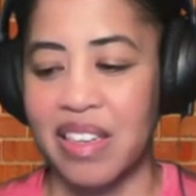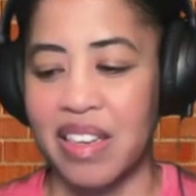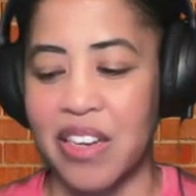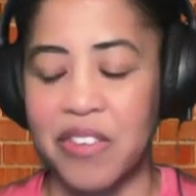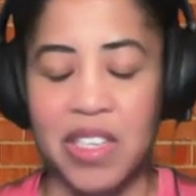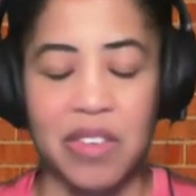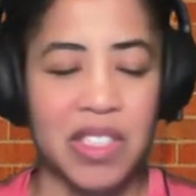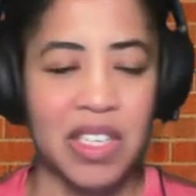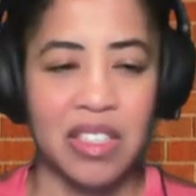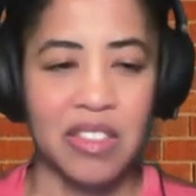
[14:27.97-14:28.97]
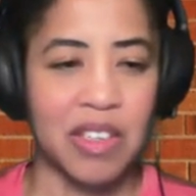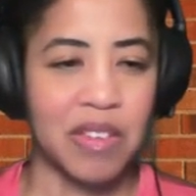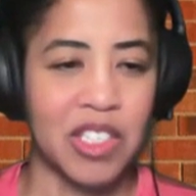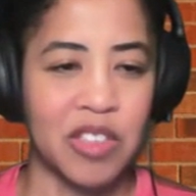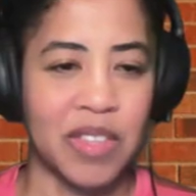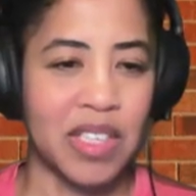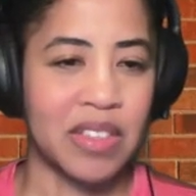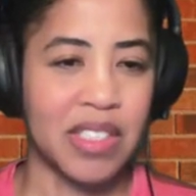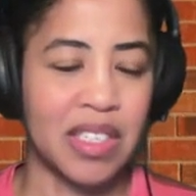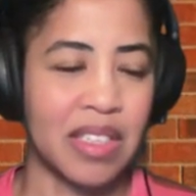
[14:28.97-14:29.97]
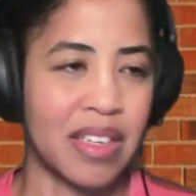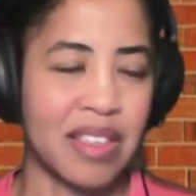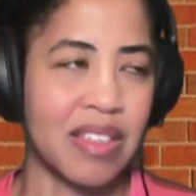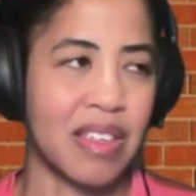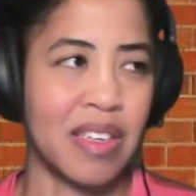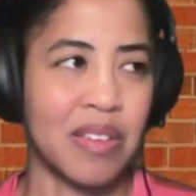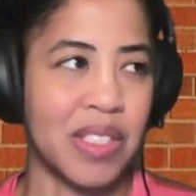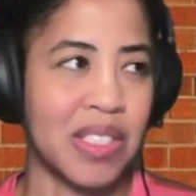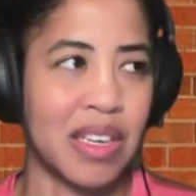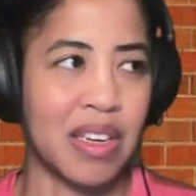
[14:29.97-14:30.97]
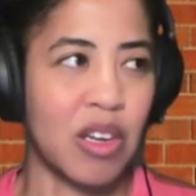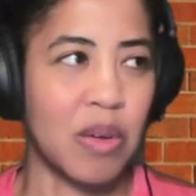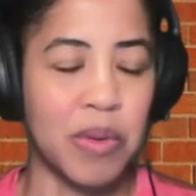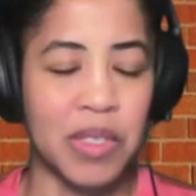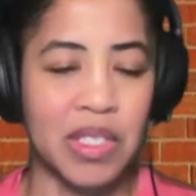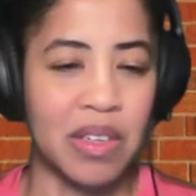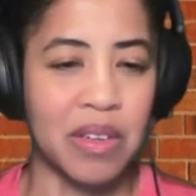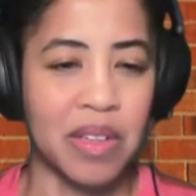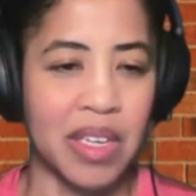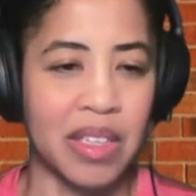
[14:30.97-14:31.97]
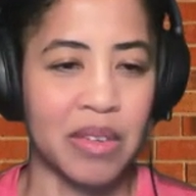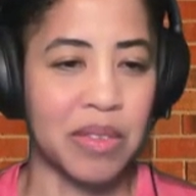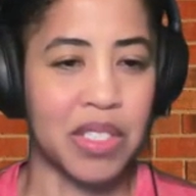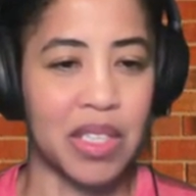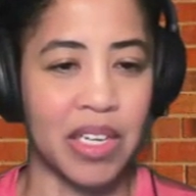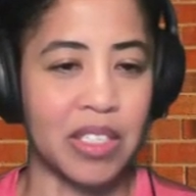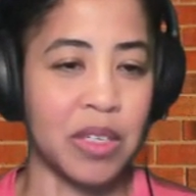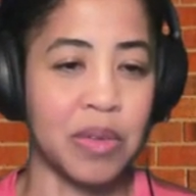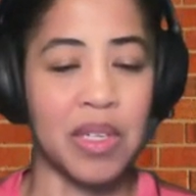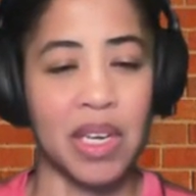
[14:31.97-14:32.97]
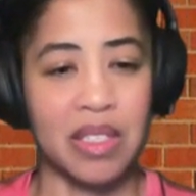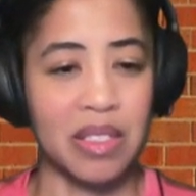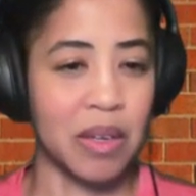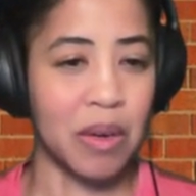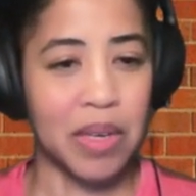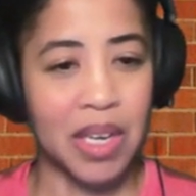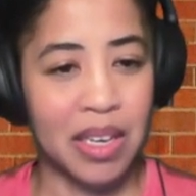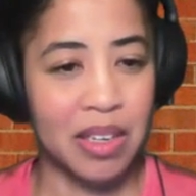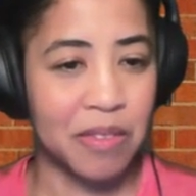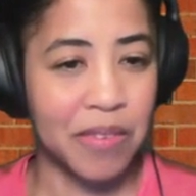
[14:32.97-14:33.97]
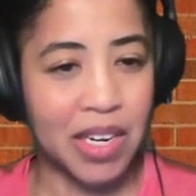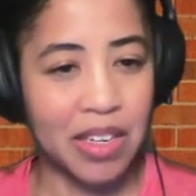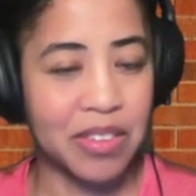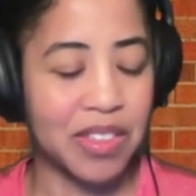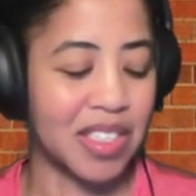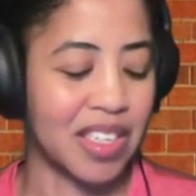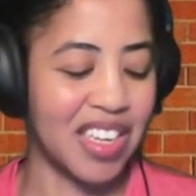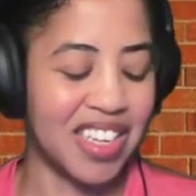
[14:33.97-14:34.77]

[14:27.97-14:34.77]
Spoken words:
I forget which country it was, but there were like, it was like a couple weeks ago, like there was like 2 tons of cocaine found.